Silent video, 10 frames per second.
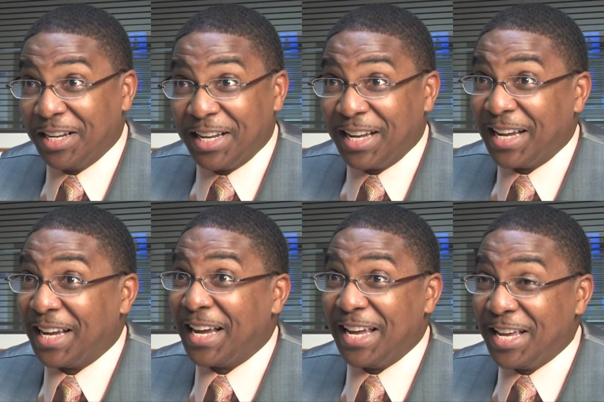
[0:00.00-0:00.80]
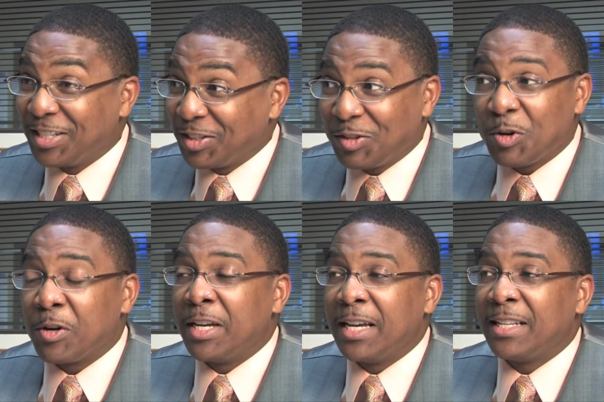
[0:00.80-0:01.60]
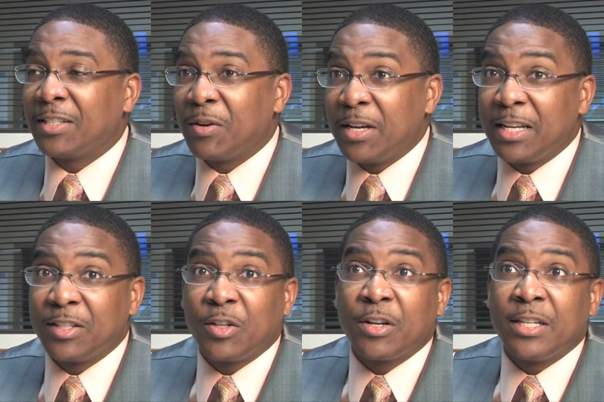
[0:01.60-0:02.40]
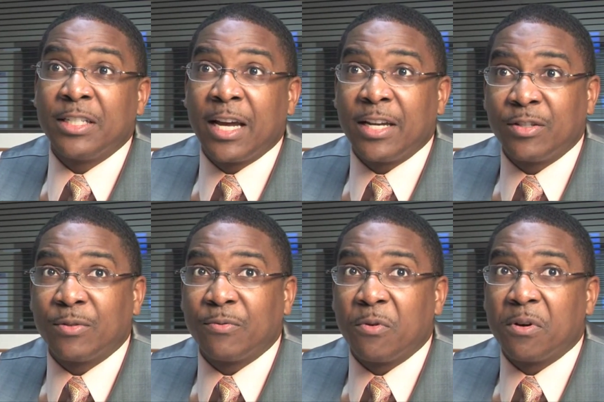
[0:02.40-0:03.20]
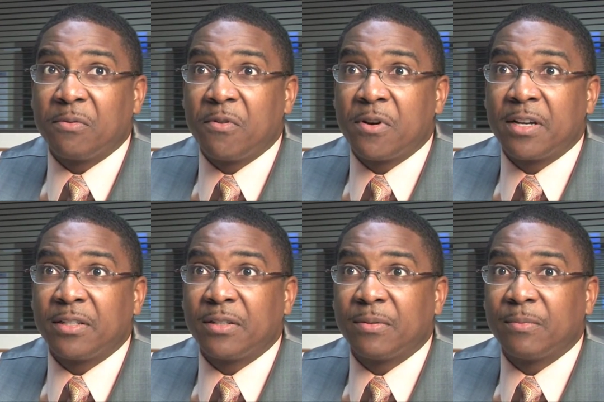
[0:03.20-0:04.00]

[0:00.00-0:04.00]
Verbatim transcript: Ah. It is a story, and so it has certainly changed for for us.